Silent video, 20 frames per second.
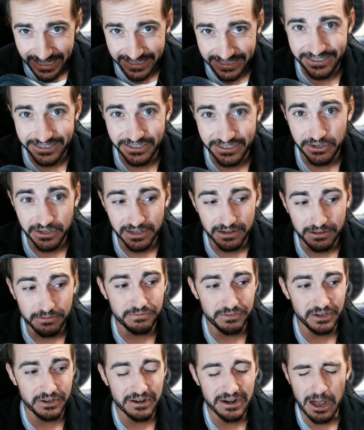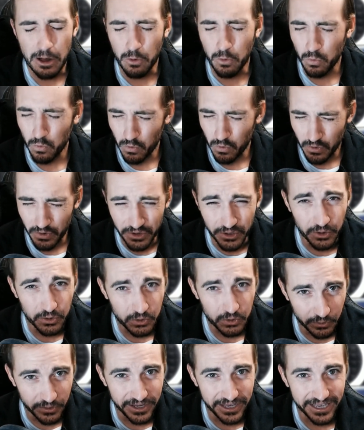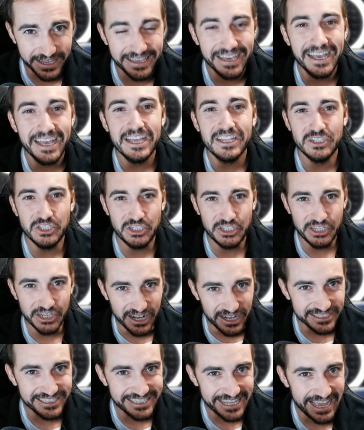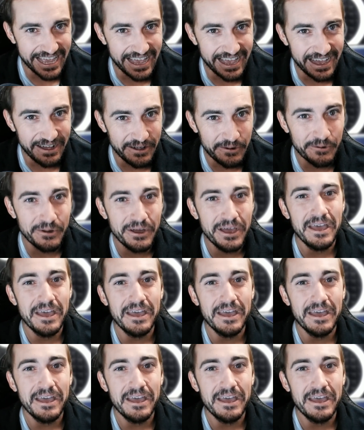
and you're gonna figure out real quick just how